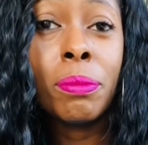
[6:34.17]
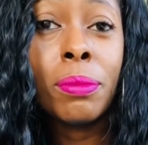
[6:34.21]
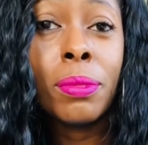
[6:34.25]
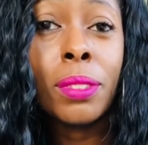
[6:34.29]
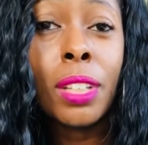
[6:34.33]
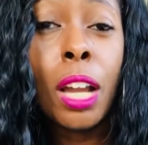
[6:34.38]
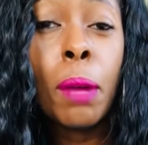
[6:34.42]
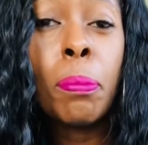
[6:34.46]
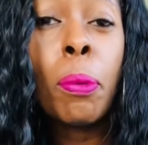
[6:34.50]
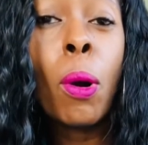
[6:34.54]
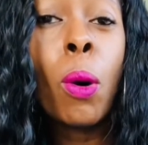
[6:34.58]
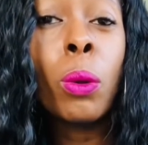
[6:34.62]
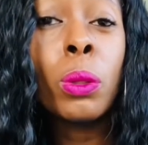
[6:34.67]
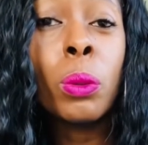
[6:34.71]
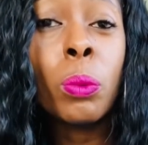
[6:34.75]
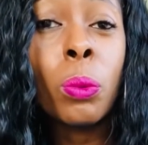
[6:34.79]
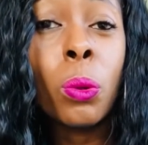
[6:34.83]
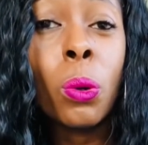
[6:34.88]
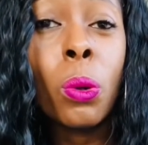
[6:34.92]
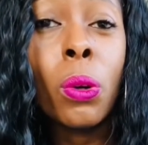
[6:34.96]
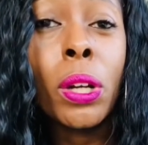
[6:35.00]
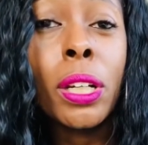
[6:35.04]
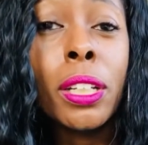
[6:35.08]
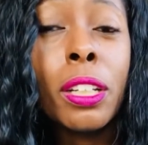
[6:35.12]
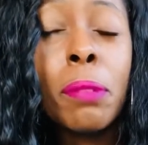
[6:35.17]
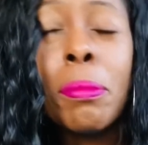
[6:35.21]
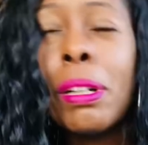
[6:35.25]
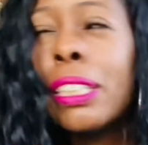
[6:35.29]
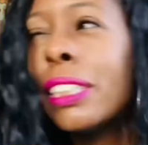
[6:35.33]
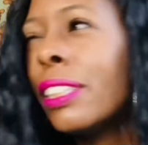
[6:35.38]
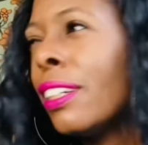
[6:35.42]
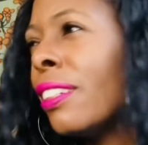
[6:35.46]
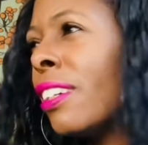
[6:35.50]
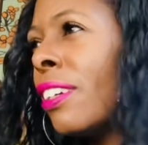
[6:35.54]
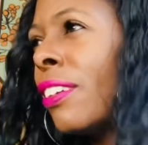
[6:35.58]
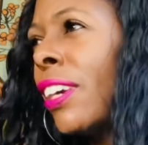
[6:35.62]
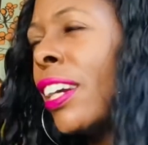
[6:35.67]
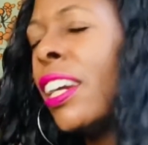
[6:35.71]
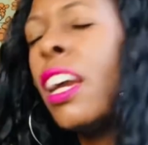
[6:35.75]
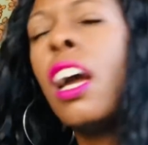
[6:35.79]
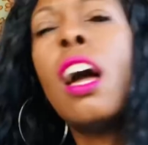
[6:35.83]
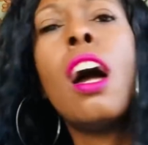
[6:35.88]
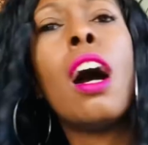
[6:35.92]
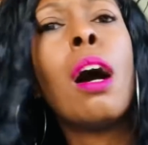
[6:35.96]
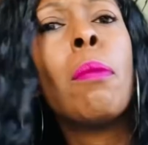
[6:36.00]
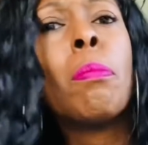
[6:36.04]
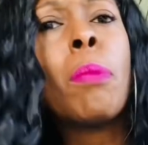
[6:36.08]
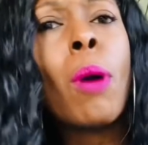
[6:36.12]
A Polaroid. Am I saying that right?
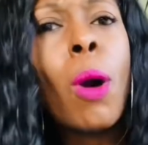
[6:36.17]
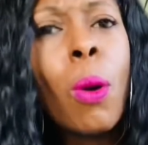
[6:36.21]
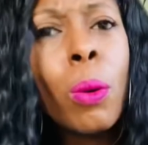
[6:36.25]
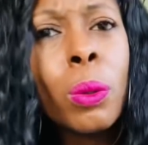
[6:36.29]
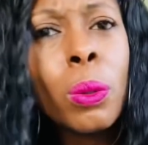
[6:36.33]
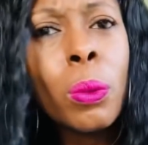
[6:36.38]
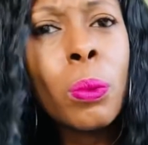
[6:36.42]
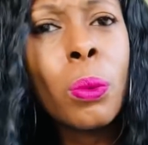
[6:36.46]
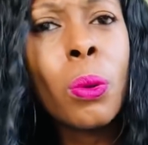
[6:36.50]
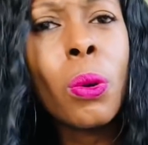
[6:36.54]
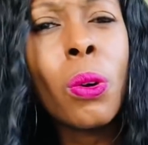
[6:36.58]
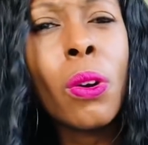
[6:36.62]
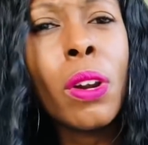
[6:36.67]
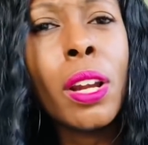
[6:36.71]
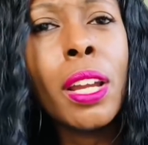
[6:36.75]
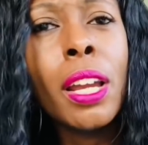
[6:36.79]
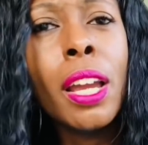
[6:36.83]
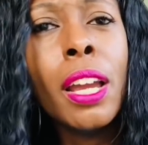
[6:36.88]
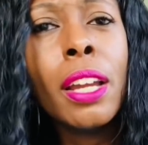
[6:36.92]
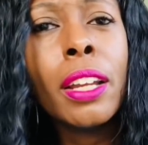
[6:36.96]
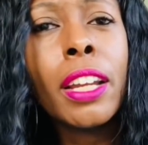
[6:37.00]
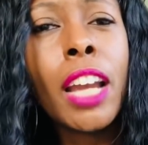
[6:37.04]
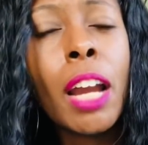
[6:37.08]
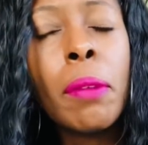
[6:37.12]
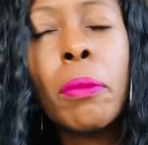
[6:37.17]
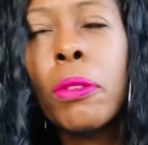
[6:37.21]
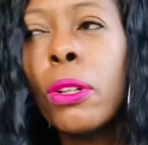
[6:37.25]
A Polaroid camera.